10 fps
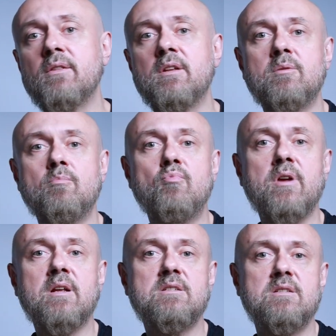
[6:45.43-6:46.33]
that
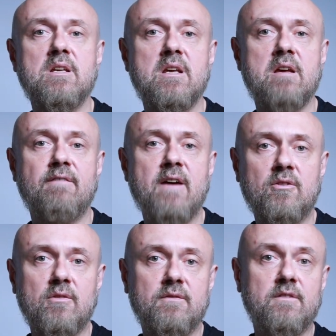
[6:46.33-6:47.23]
brings the
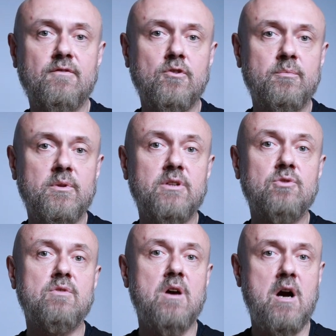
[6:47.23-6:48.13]
effect of the formula
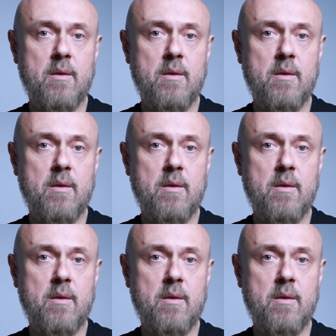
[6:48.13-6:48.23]
to the